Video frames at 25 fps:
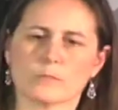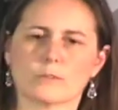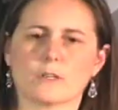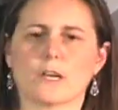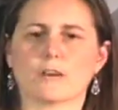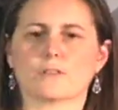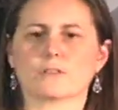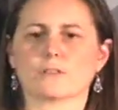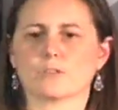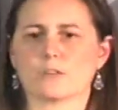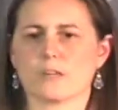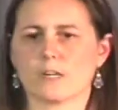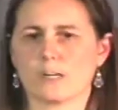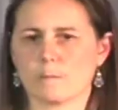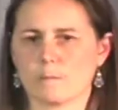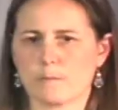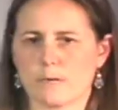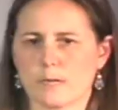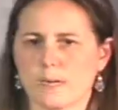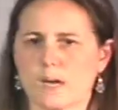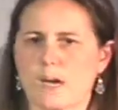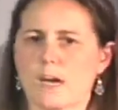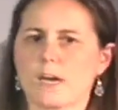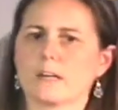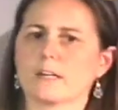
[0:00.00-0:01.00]
After
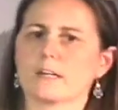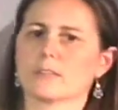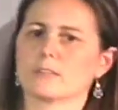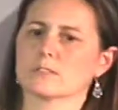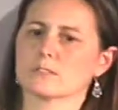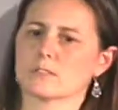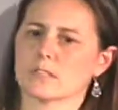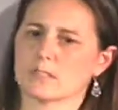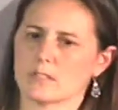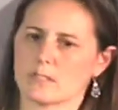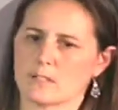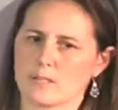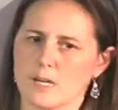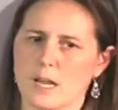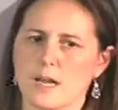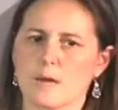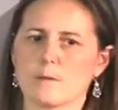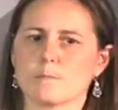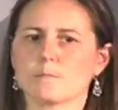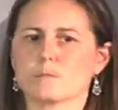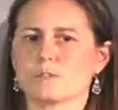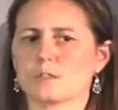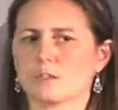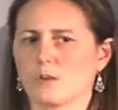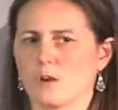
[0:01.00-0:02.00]
antibiotics and
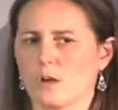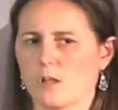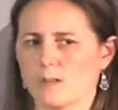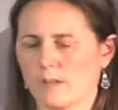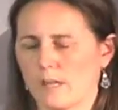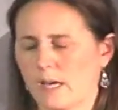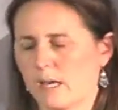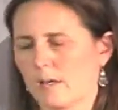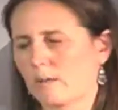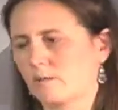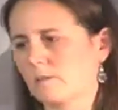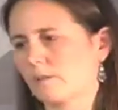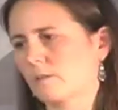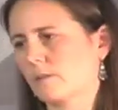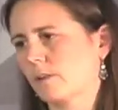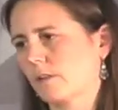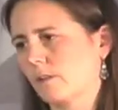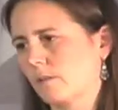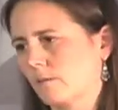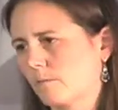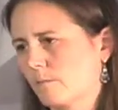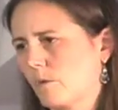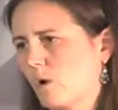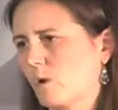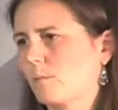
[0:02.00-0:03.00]
nebs and all that
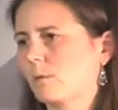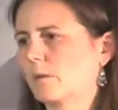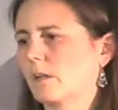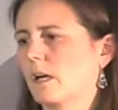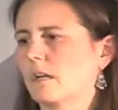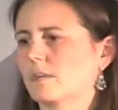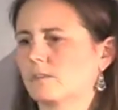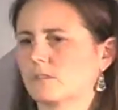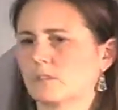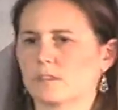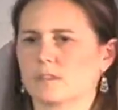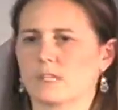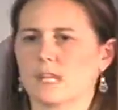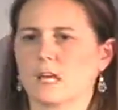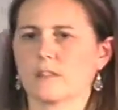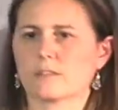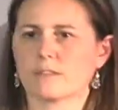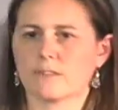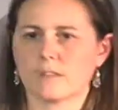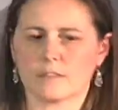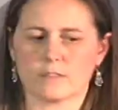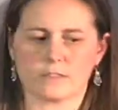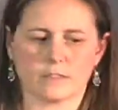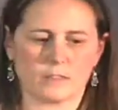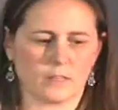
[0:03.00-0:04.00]
and mobilizing that,
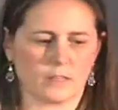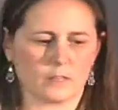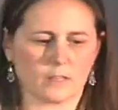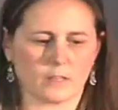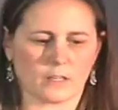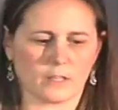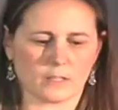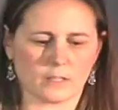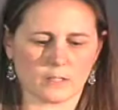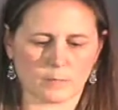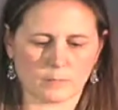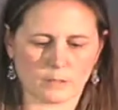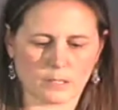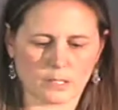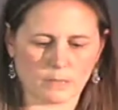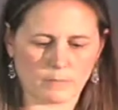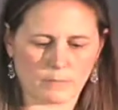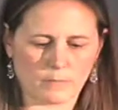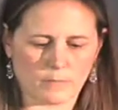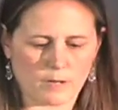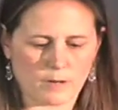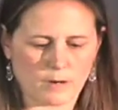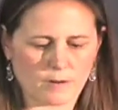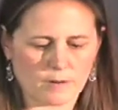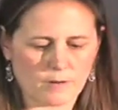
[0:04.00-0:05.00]
then they end up getting
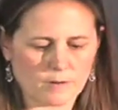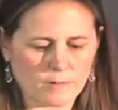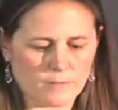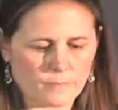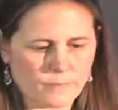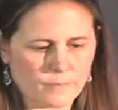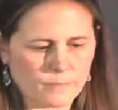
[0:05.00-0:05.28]
better.